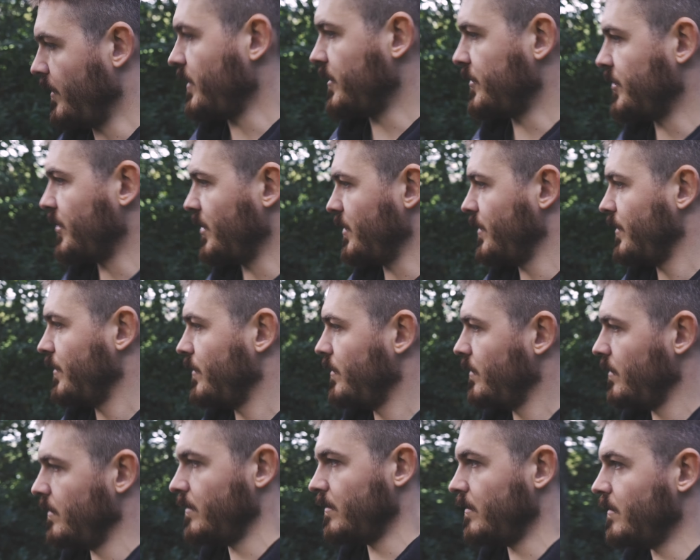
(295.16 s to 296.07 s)
actually
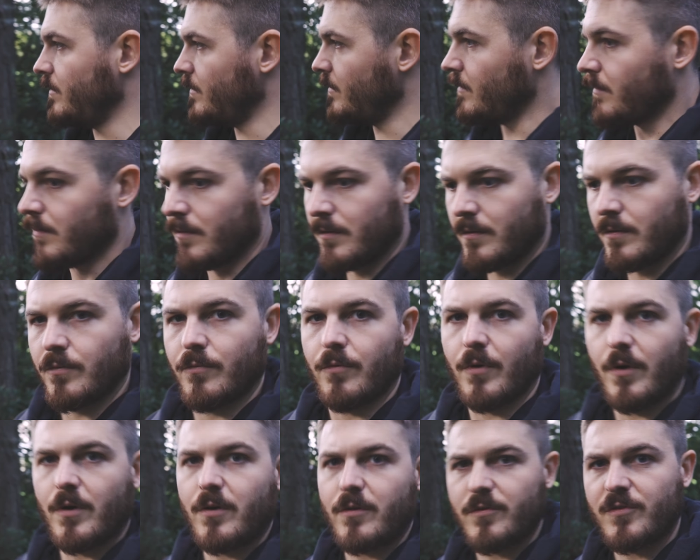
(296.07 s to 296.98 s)

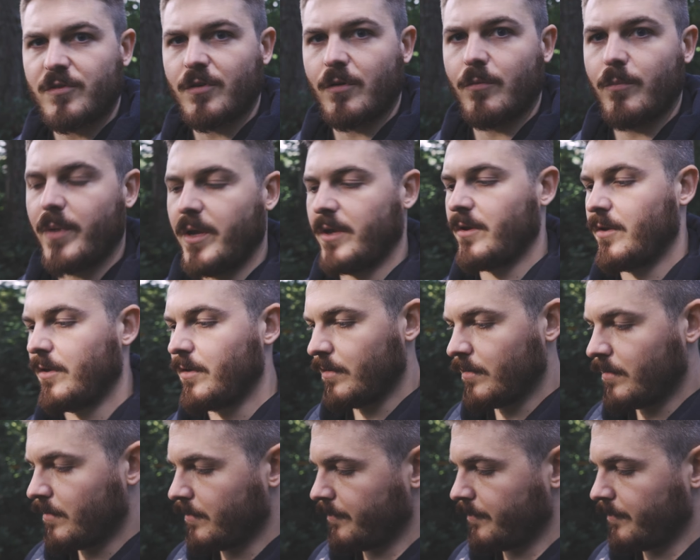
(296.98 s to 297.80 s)
burned so many.